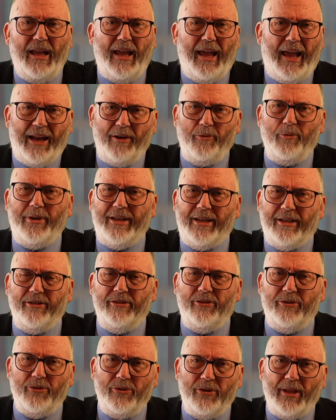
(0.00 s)
And we can
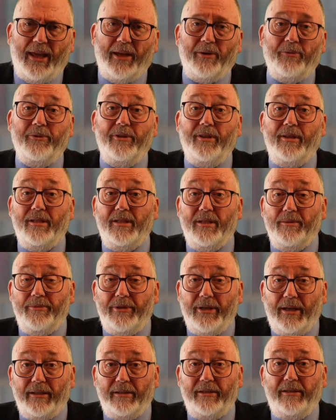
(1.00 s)
do that with a
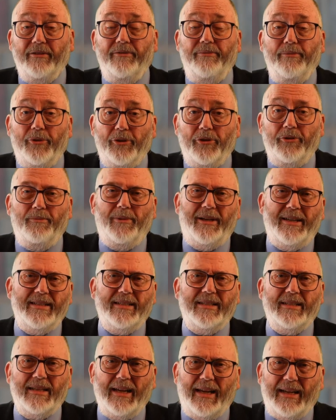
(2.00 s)
subjunctive mood by
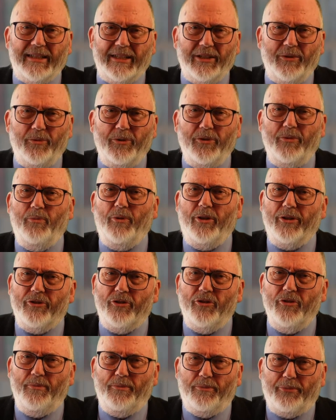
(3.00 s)
starting with what
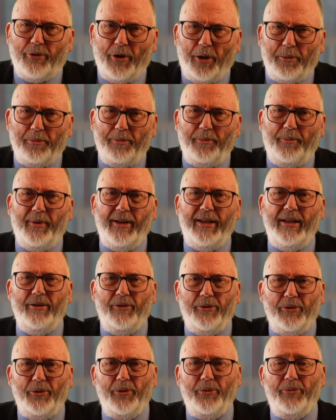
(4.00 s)
you probably
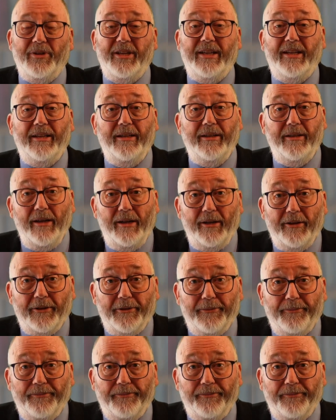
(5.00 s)
already know.